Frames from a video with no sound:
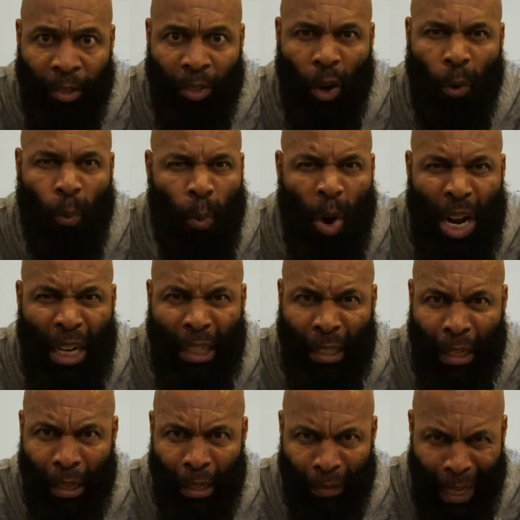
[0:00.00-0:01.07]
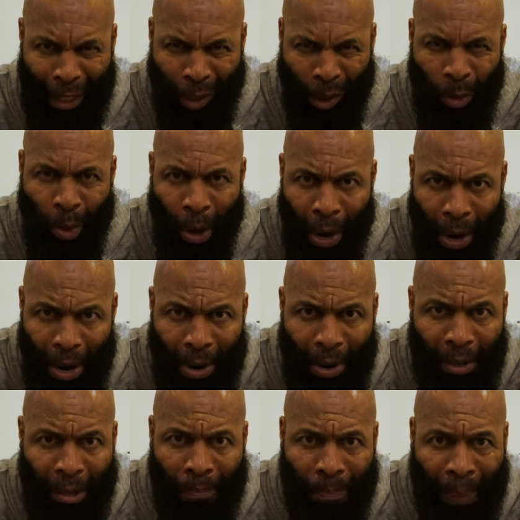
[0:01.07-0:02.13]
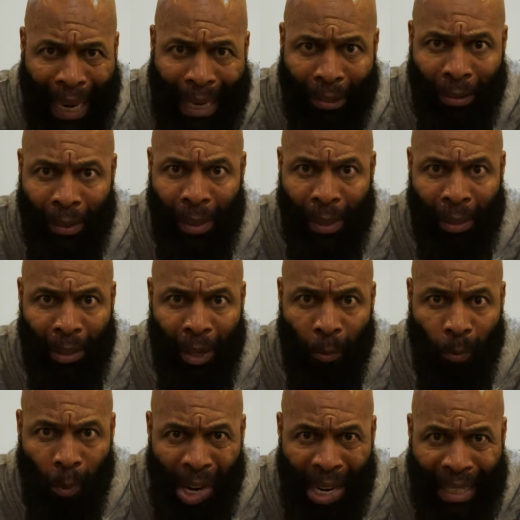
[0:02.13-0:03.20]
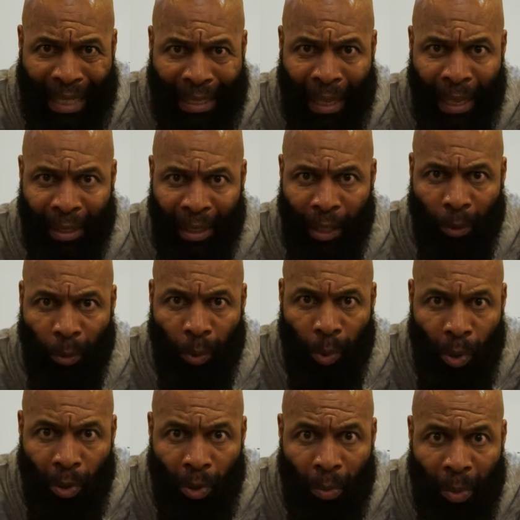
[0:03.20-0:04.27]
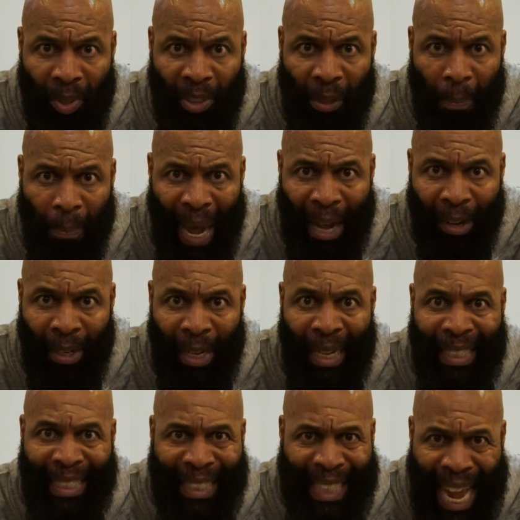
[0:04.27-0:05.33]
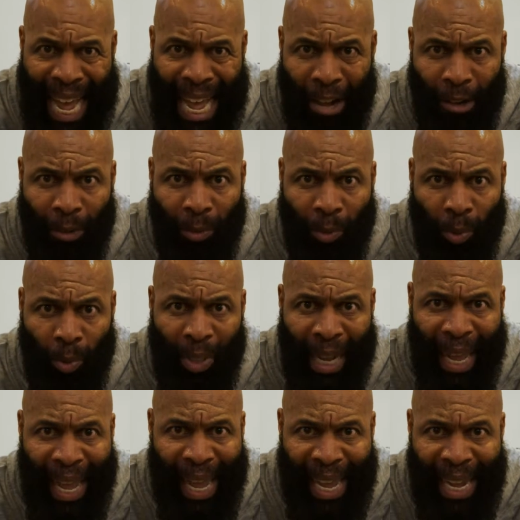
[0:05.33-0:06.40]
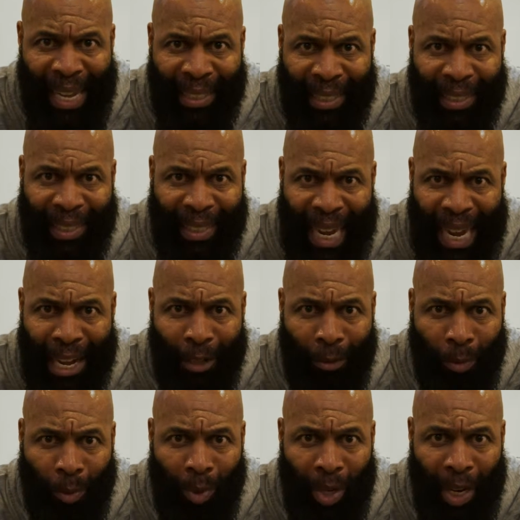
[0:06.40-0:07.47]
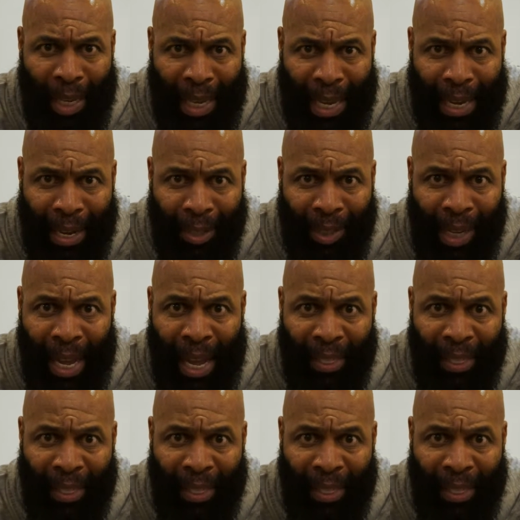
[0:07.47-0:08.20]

The one that you heard about. The one there's rumors about down through the ages, down through the years.